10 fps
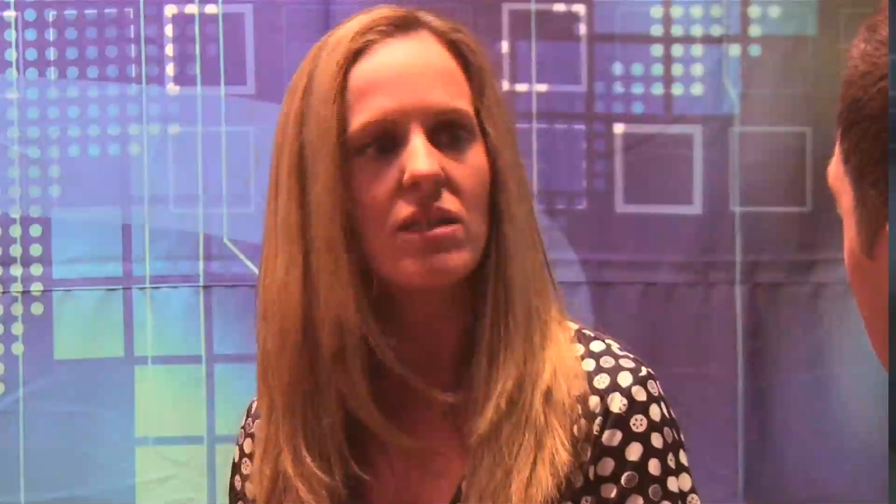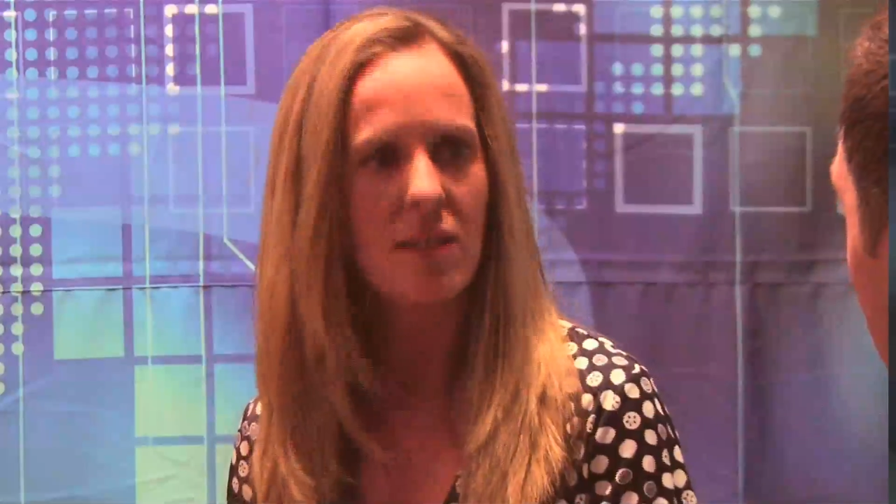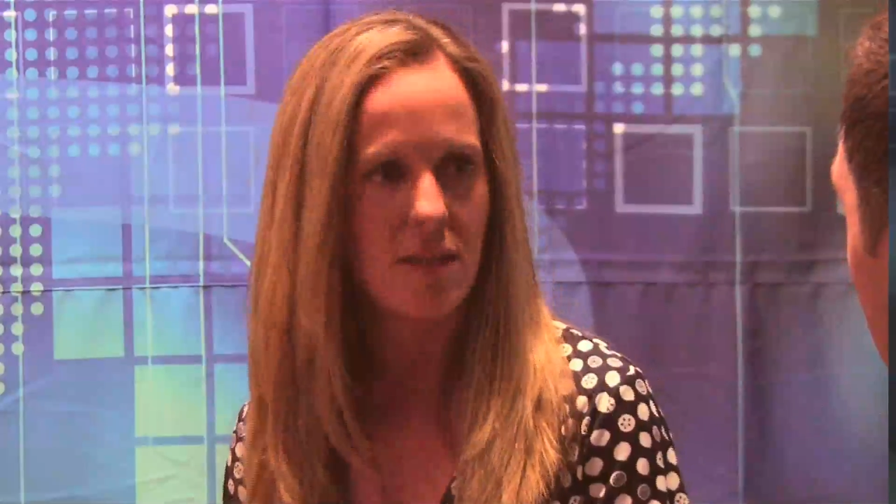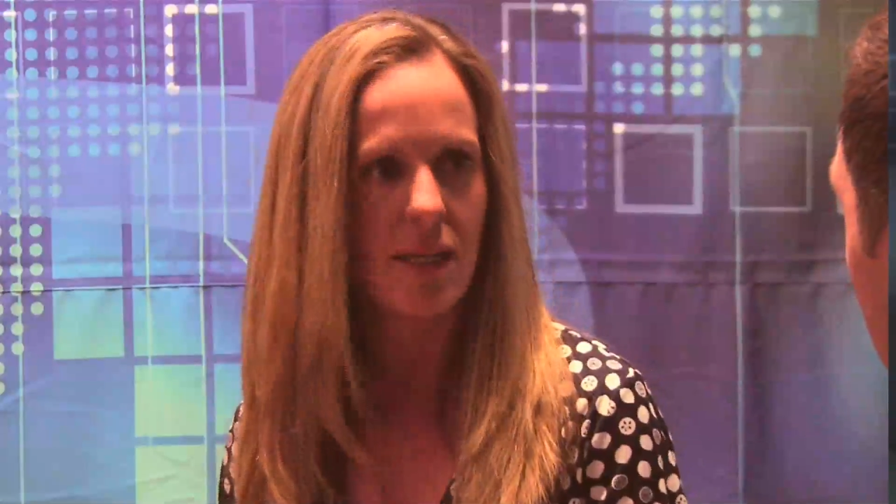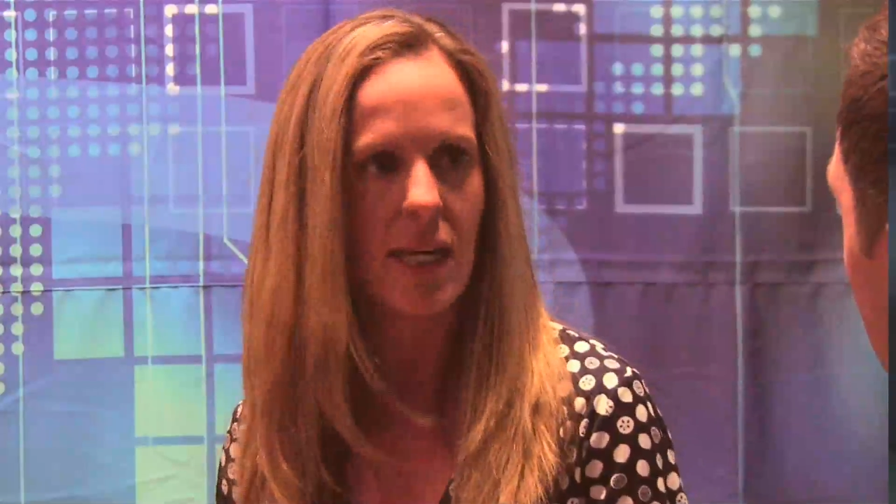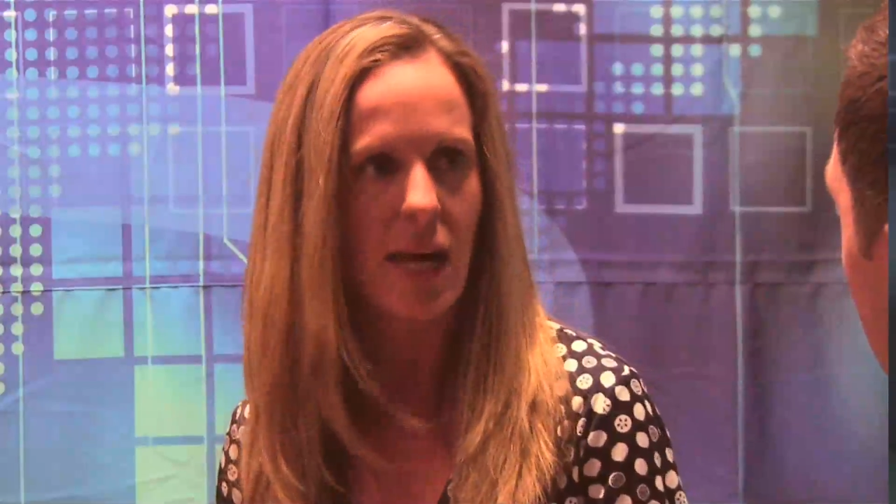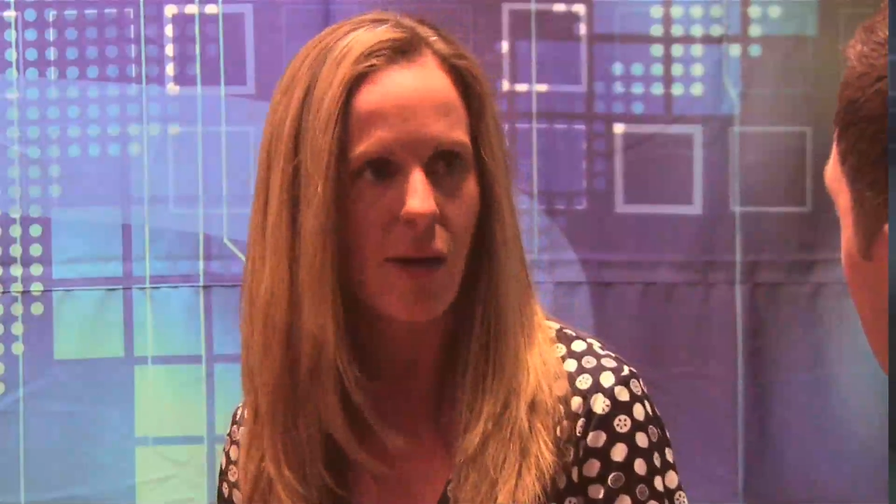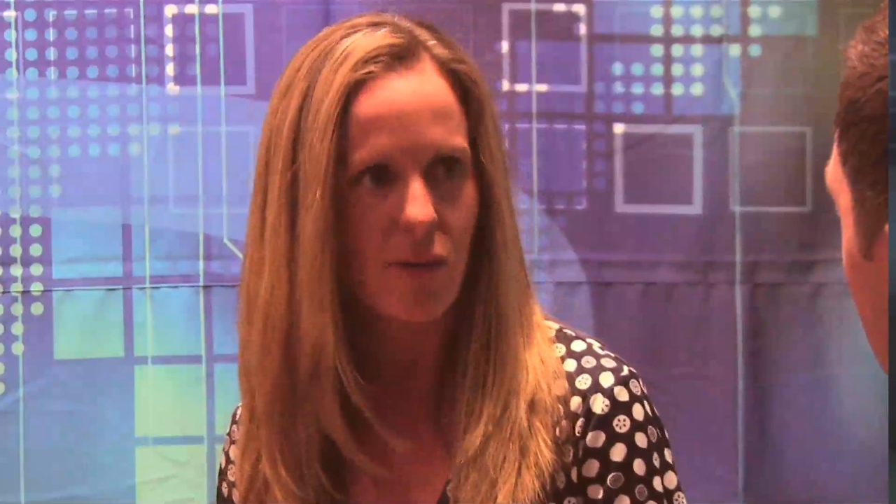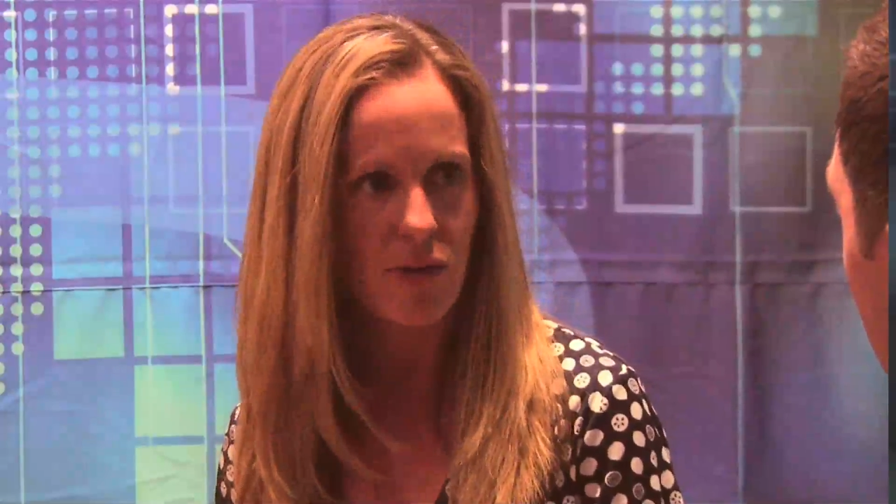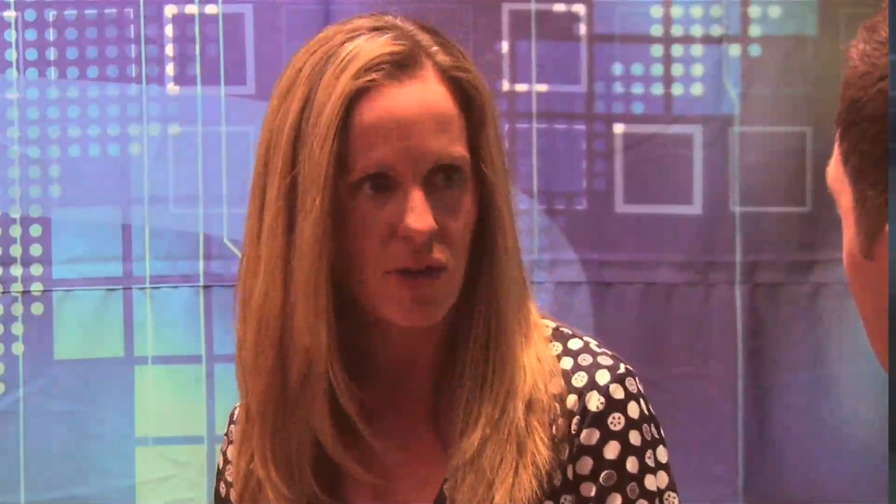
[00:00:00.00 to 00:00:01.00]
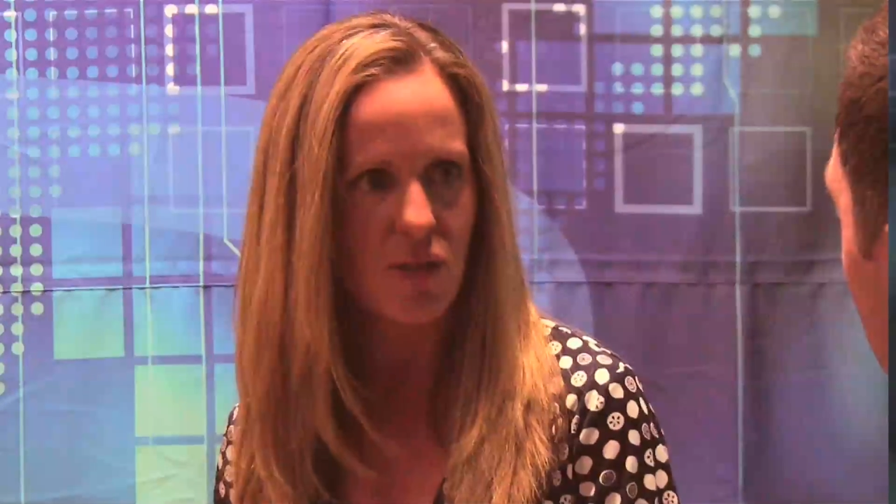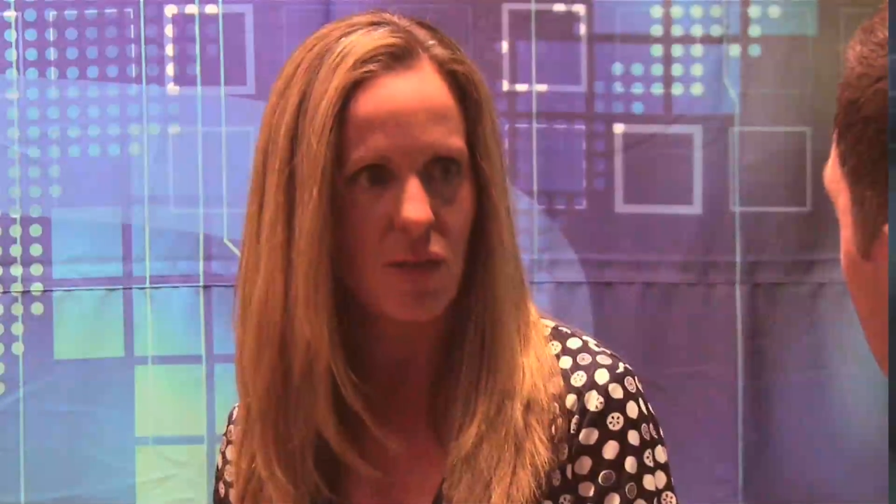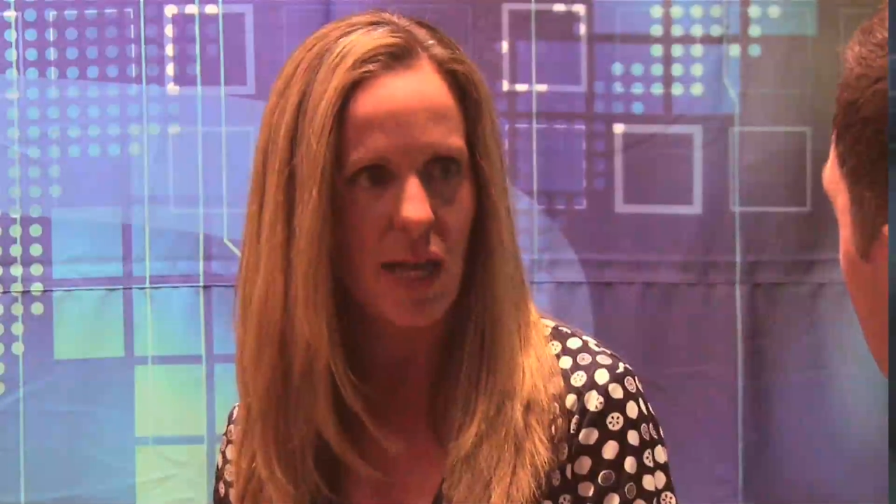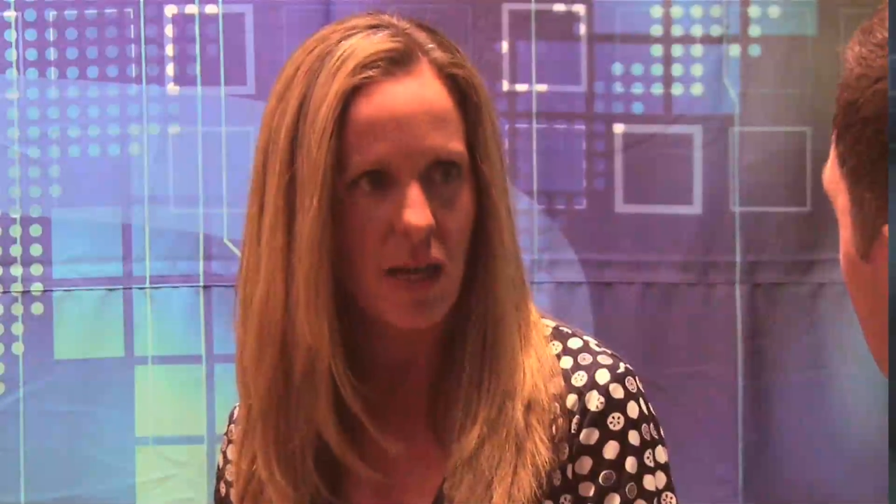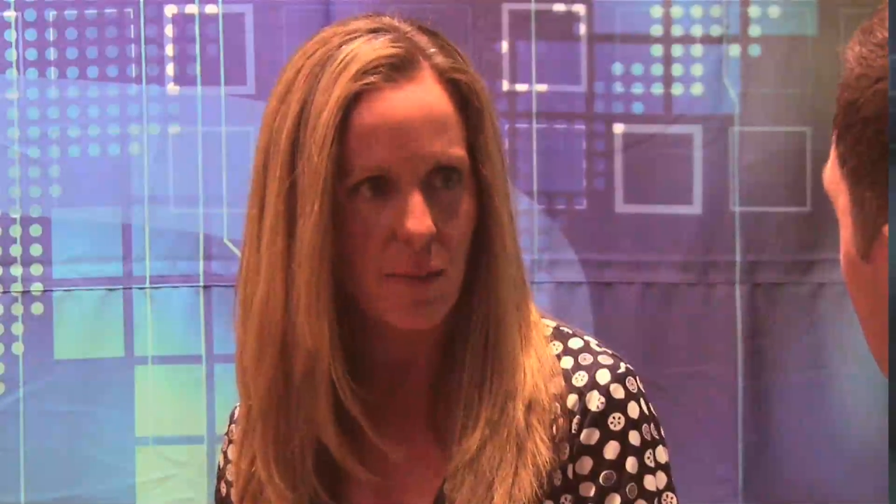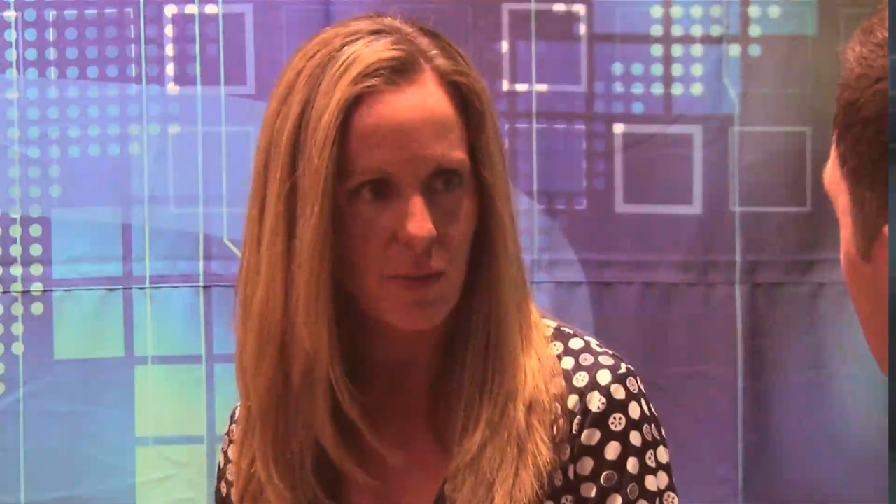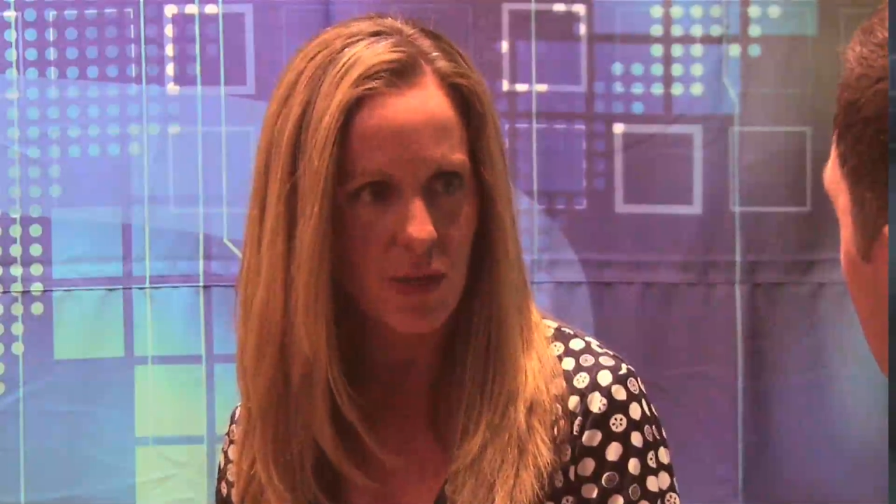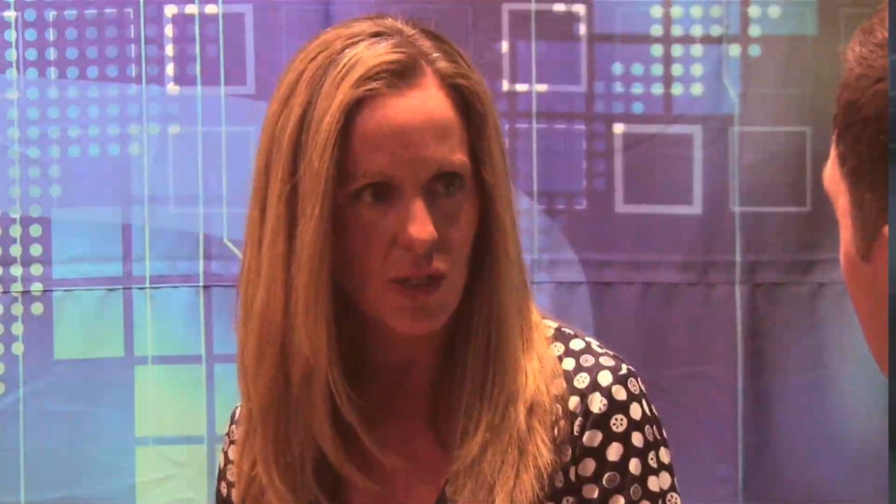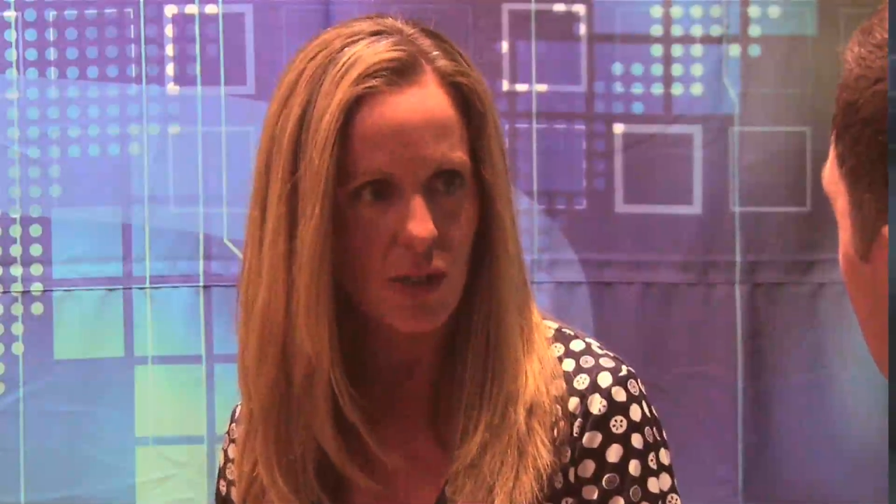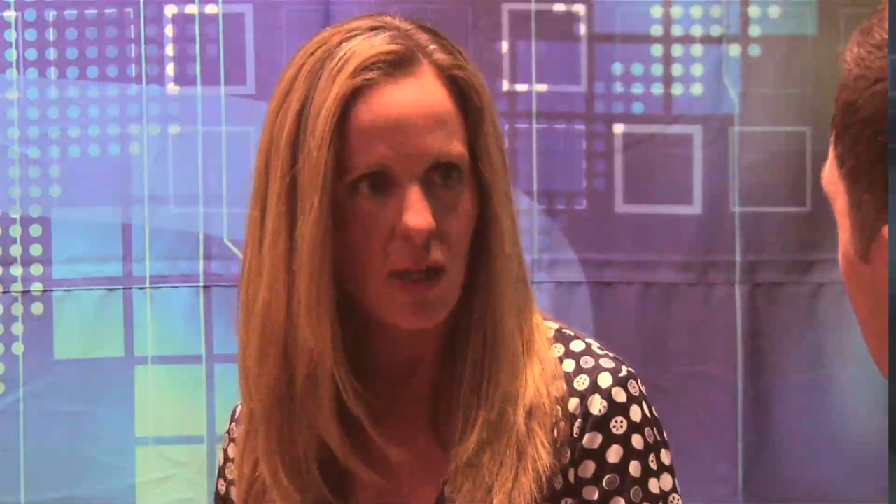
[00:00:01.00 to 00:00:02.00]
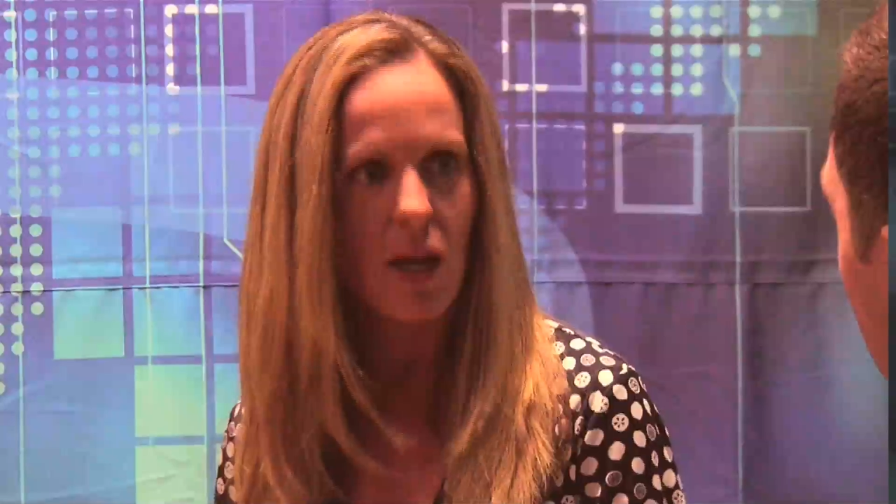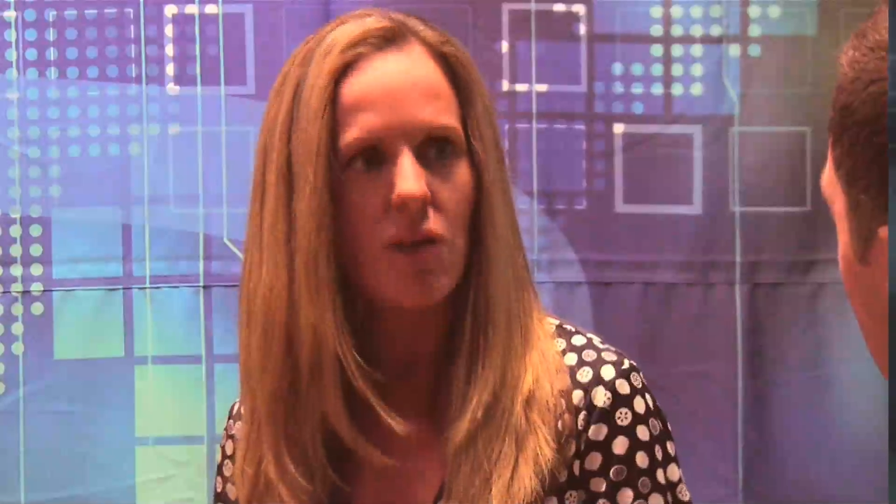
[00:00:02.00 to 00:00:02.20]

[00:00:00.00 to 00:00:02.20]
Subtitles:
6 and 8 hours just for that operation.